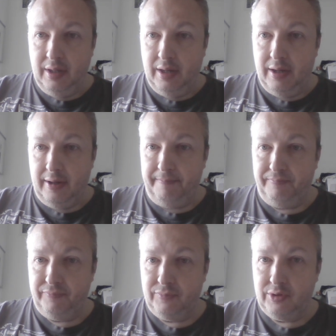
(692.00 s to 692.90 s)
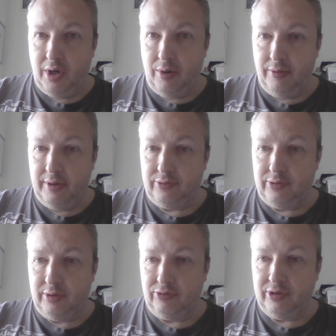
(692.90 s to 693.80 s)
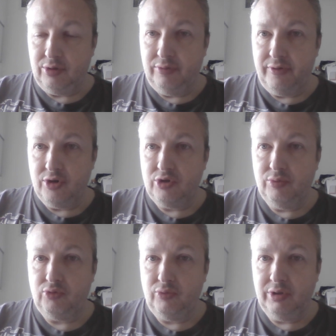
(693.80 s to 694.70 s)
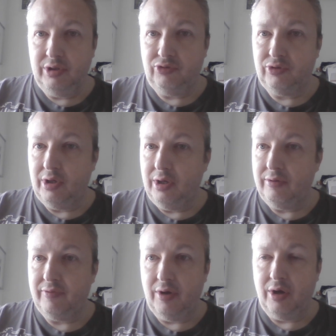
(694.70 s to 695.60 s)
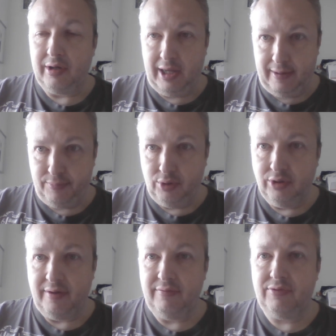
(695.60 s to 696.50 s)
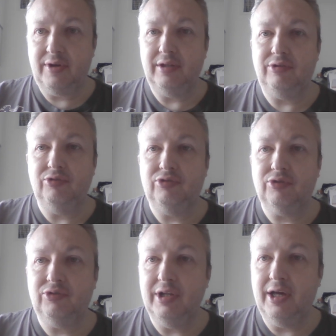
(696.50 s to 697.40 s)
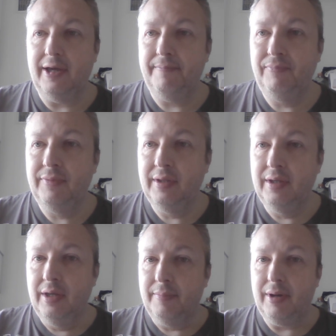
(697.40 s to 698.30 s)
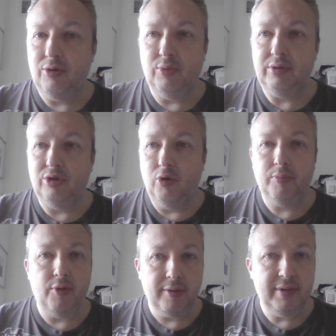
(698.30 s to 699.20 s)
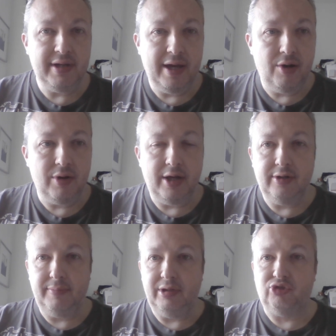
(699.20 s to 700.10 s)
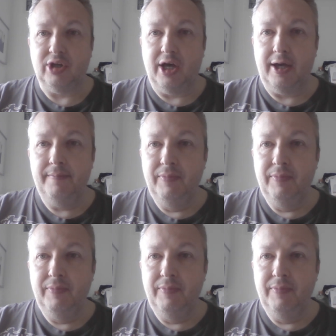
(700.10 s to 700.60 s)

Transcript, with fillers: Um, so let's see. The single version was released on uh, April 11th, 1969, paired with Don't Bring Me Down on the B side.